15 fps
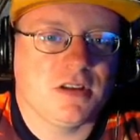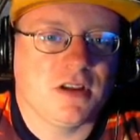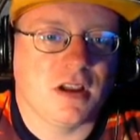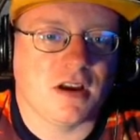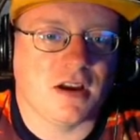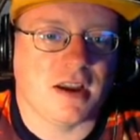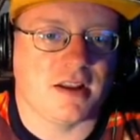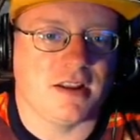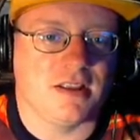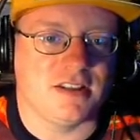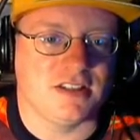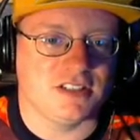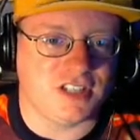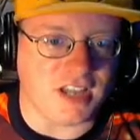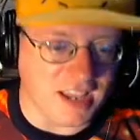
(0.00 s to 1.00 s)
Alright.
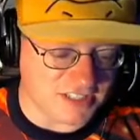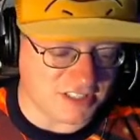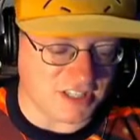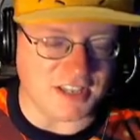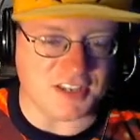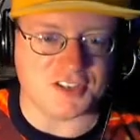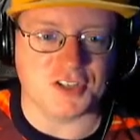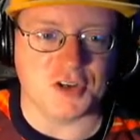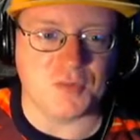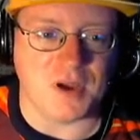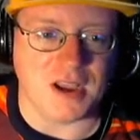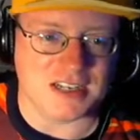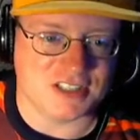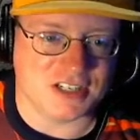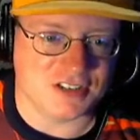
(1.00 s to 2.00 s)
Chaz, thank you so
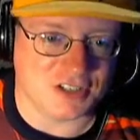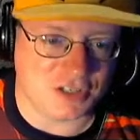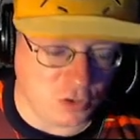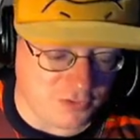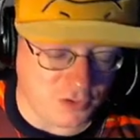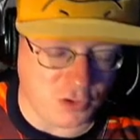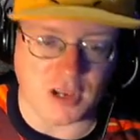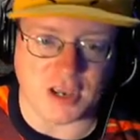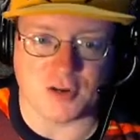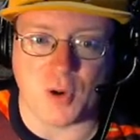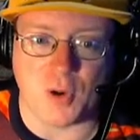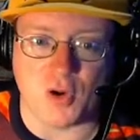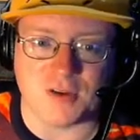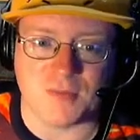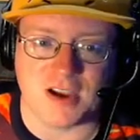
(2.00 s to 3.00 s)
much! The two of you got our
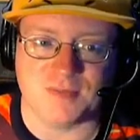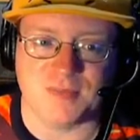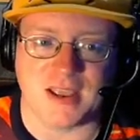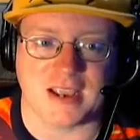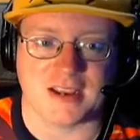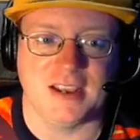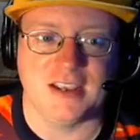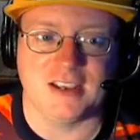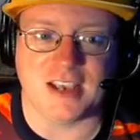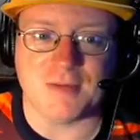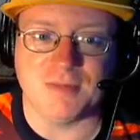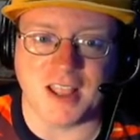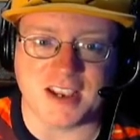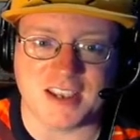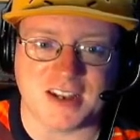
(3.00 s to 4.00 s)
Pokemon back! I'm
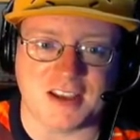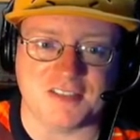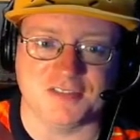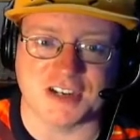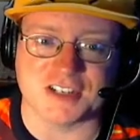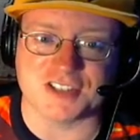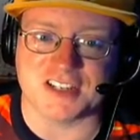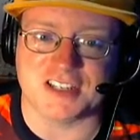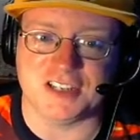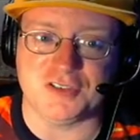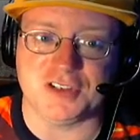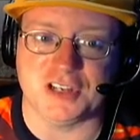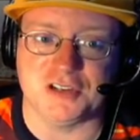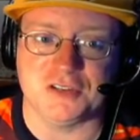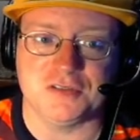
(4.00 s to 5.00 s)
lucky to have friends like you
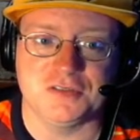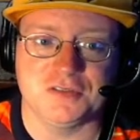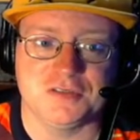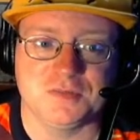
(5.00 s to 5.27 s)
two!